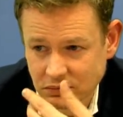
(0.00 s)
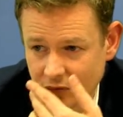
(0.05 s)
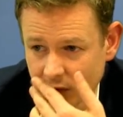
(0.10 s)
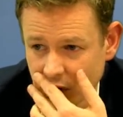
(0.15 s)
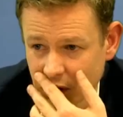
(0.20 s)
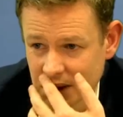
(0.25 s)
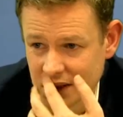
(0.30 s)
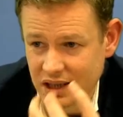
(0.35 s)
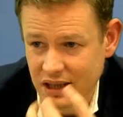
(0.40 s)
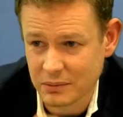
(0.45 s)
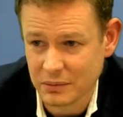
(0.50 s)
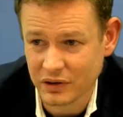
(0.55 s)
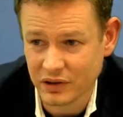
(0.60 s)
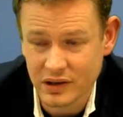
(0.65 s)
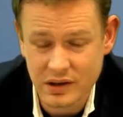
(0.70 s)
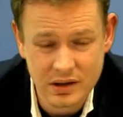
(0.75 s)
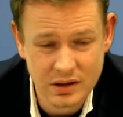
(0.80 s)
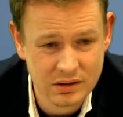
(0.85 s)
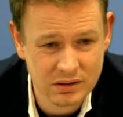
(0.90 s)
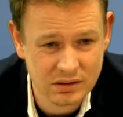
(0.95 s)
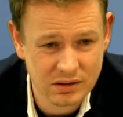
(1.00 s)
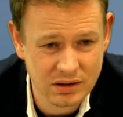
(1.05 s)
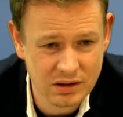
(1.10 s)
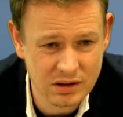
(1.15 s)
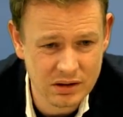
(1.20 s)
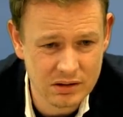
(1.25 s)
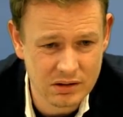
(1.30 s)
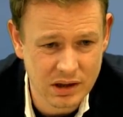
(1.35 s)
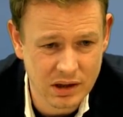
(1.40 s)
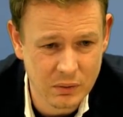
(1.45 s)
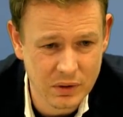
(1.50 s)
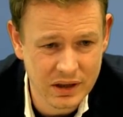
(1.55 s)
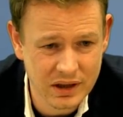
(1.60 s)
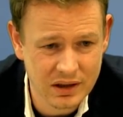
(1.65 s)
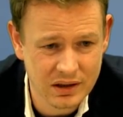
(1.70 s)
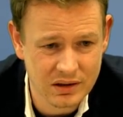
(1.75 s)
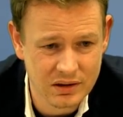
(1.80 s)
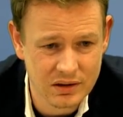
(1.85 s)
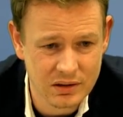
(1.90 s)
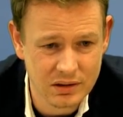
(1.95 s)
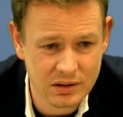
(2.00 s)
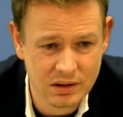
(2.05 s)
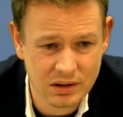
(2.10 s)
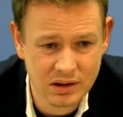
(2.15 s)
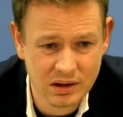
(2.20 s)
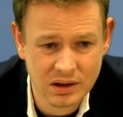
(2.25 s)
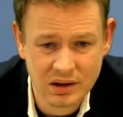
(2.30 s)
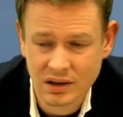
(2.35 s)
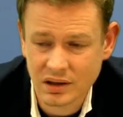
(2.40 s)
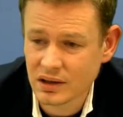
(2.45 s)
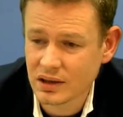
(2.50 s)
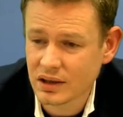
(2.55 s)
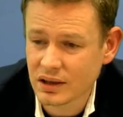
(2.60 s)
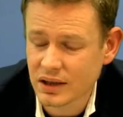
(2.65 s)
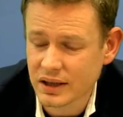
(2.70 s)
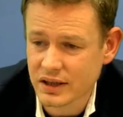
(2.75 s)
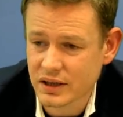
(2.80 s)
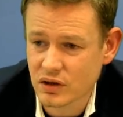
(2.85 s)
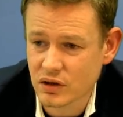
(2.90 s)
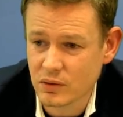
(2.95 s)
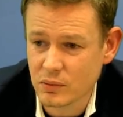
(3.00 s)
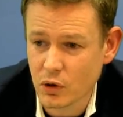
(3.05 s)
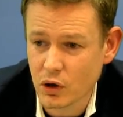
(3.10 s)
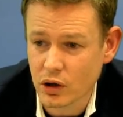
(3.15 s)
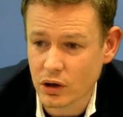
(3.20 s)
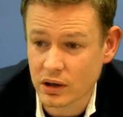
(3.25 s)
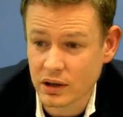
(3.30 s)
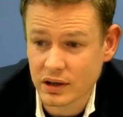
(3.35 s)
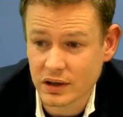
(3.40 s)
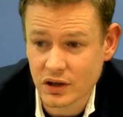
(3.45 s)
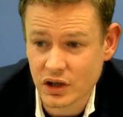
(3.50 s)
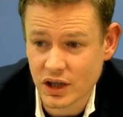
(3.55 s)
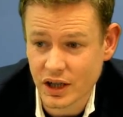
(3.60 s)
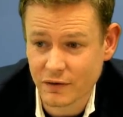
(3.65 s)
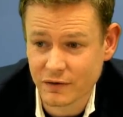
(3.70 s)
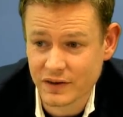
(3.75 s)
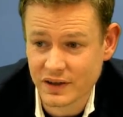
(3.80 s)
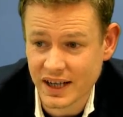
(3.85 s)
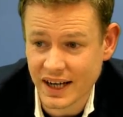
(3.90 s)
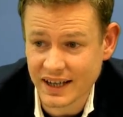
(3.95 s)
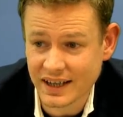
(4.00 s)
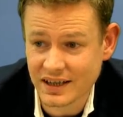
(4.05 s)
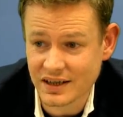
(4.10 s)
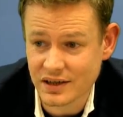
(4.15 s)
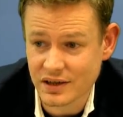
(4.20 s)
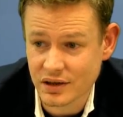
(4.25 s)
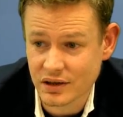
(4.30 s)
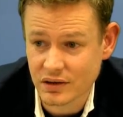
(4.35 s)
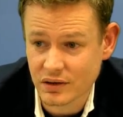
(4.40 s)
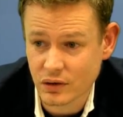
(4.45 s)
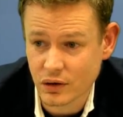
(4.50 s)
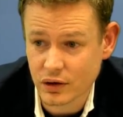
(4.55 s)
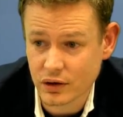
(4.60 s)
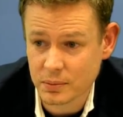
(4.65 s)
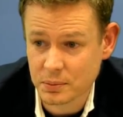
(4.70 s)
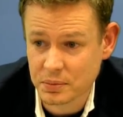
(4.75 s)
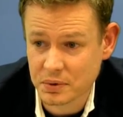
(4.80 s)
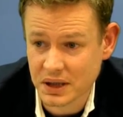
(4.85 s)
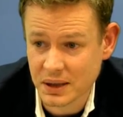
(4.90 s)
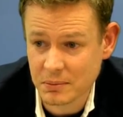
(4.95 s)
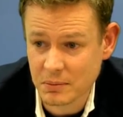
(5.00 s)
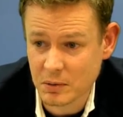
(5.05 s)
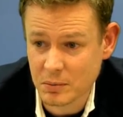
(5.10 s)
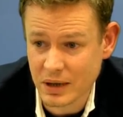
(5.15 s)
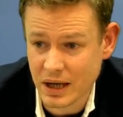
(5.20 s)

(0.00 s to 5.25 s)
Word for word: What time is it? All right, we can do two more. Jeff Tennant, not a premium